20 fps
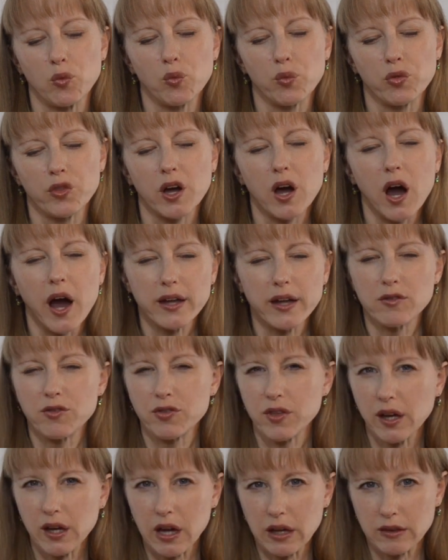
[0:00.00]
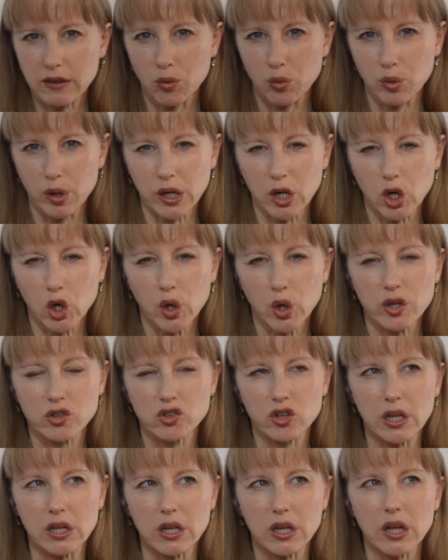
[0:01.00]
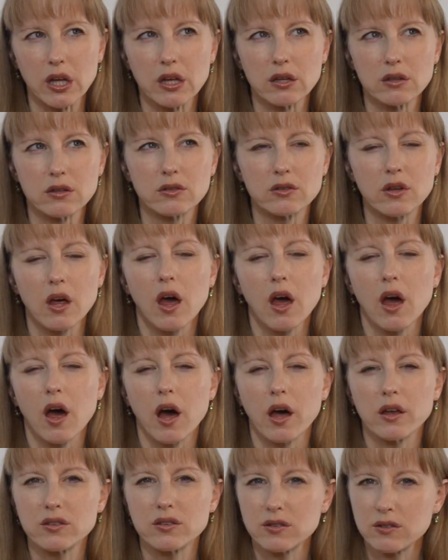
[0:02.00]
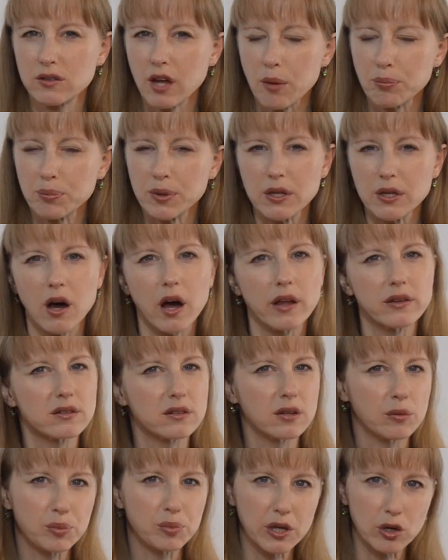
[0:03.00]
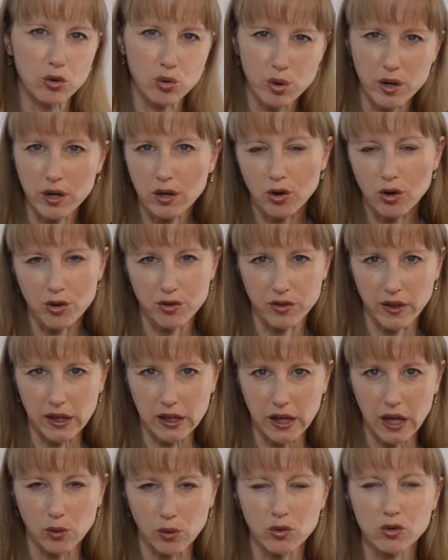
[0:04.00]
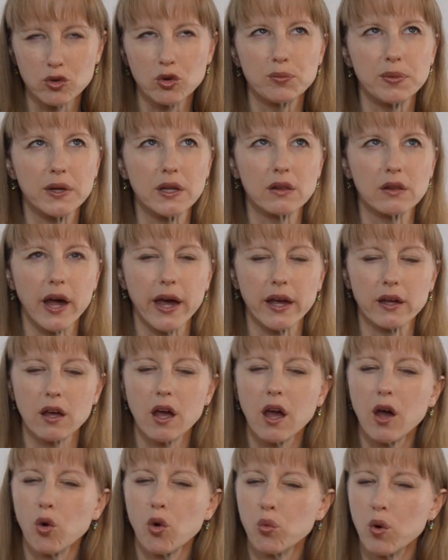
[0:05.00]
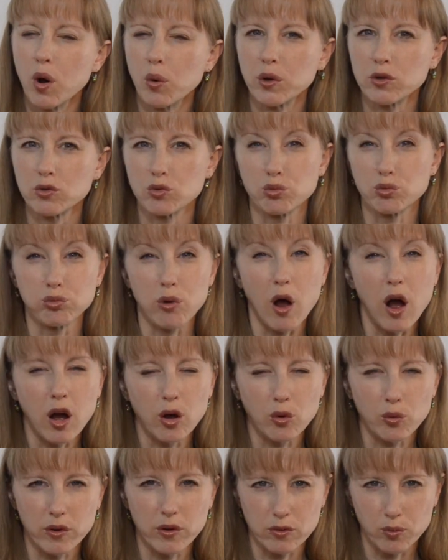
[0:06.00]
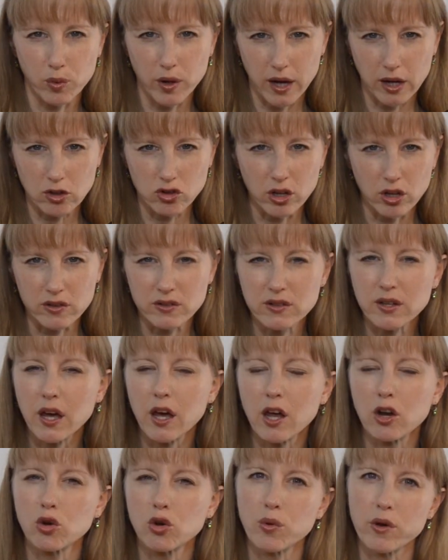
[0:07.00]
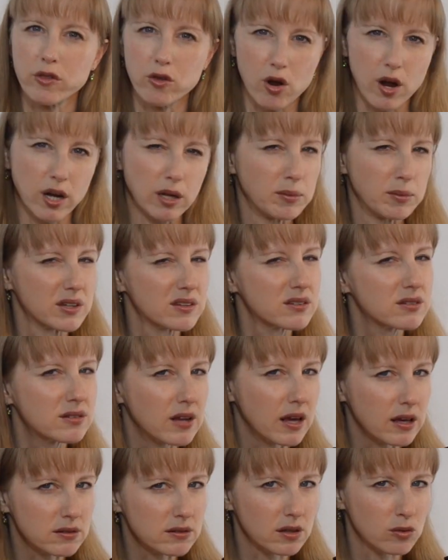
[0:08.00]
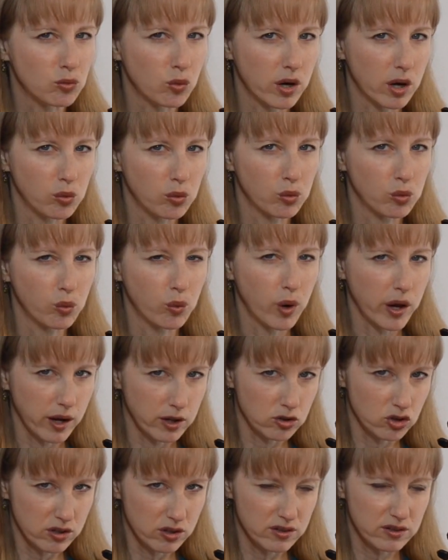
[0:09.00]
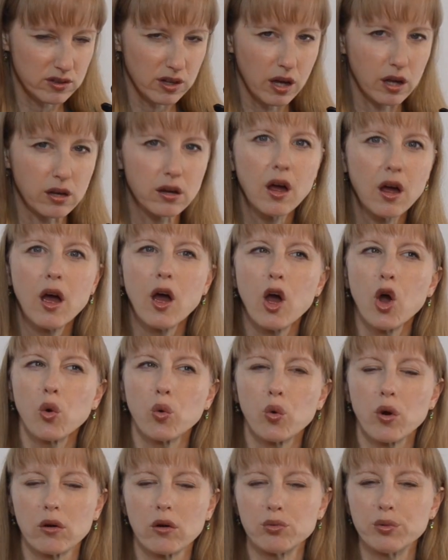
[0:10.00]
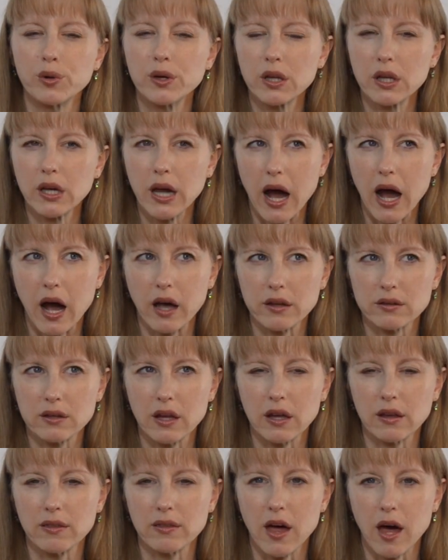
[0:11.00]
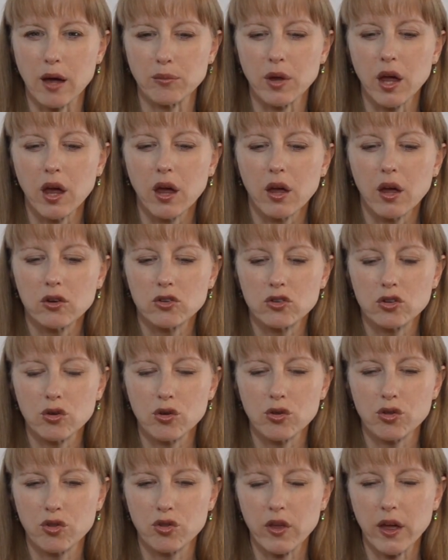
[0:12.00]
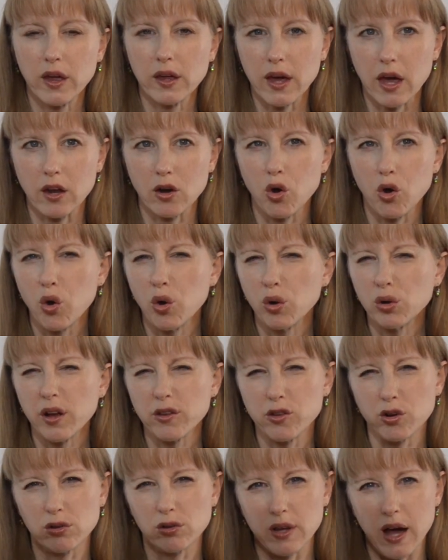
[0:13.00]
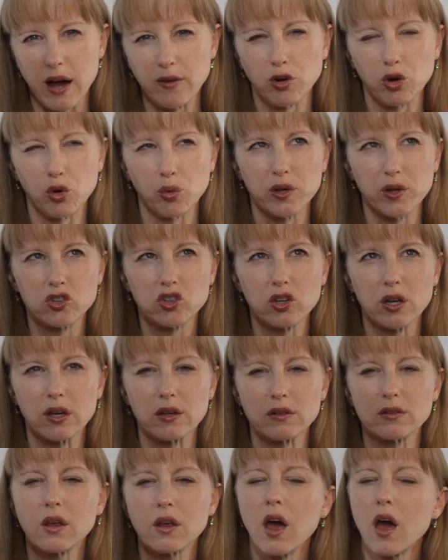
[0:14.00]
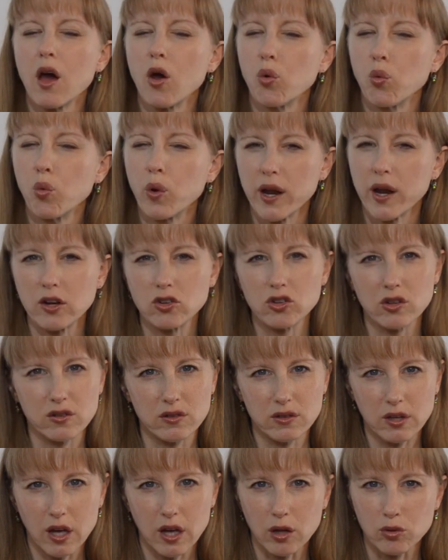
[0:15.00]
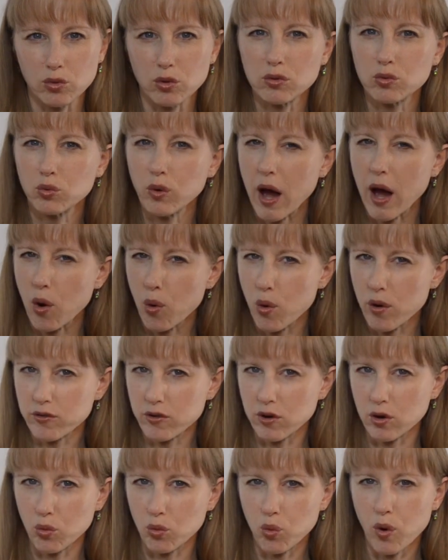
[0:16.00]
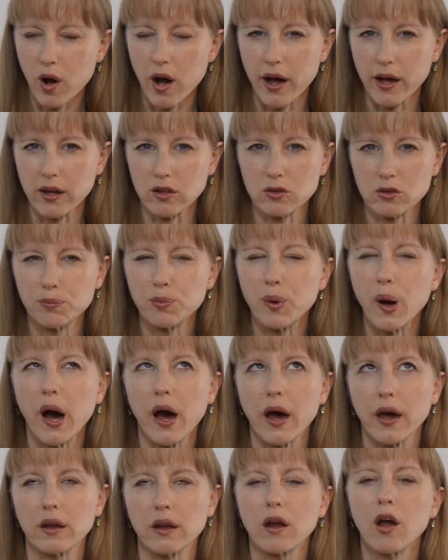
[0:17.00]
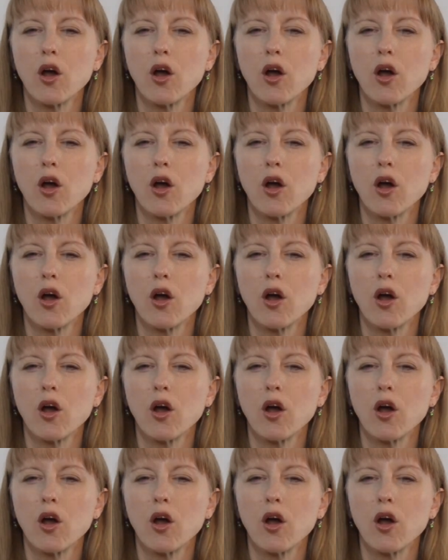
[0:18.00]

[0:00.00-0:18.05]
The kind of thinking that we're encouraging is a step beyond simply critical thinking, which would be like, what was wrong with what I just did, or were there any mistakes in what I just did? We're really asking them to think at a whole other level, which is, what I just did was however it was, but